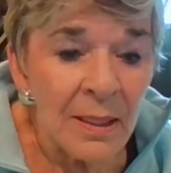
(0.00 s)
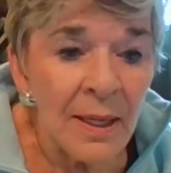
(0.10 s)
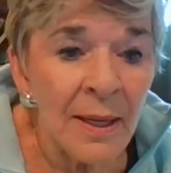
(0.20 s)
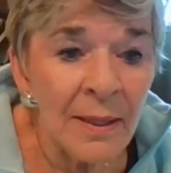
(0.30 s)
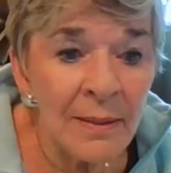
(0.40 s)

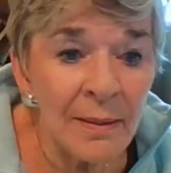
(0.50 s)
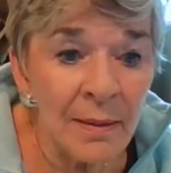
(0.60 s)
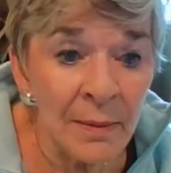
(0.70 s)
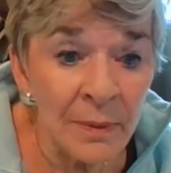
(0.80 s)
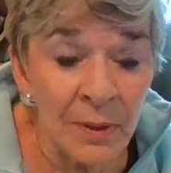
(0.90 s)
and
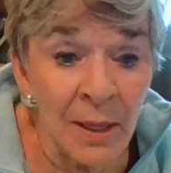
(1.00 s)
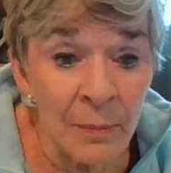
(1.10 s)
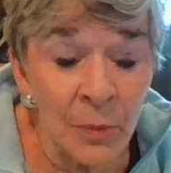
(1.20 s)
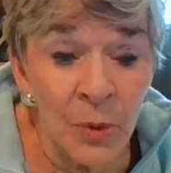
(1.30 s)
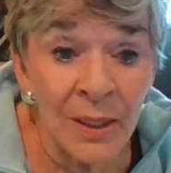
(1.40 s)
a
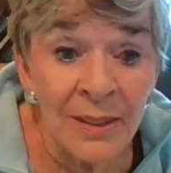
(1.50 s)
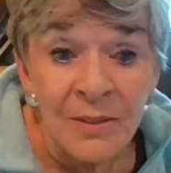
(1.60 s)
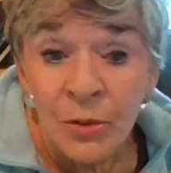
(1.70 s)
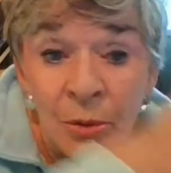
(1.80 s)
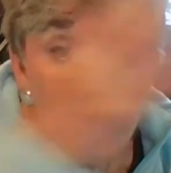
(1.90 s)
lot more, and
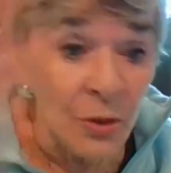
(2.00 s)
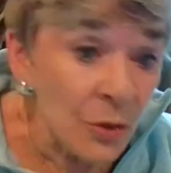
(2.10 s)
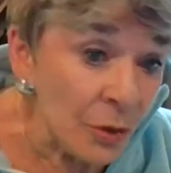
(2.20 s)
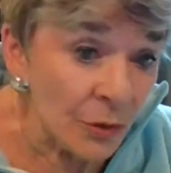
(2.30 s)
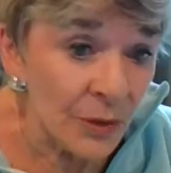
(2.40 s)
it's only
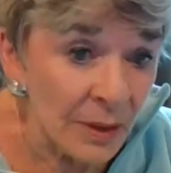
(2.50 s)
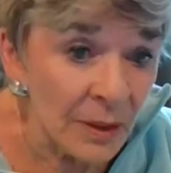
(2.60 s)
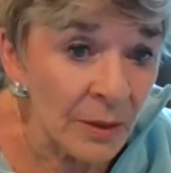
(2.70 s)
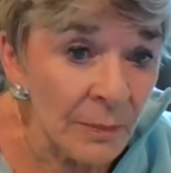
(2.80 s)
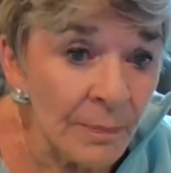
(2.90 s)
good over
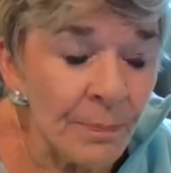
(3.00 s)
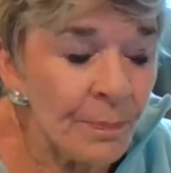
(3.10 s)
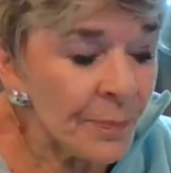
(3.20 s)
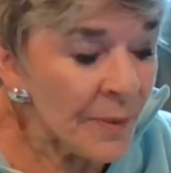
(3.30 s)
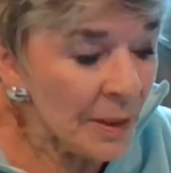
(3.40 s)
there.
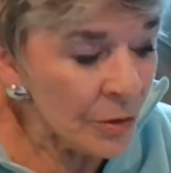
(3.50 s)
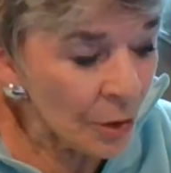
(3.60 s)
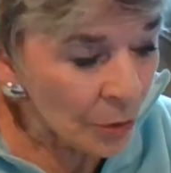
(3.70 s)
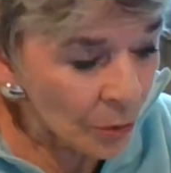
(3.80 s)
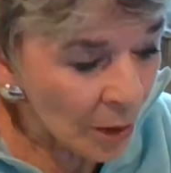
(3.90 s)

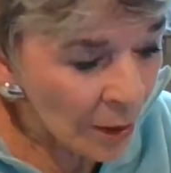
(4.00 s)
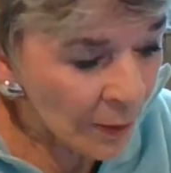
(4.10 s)
So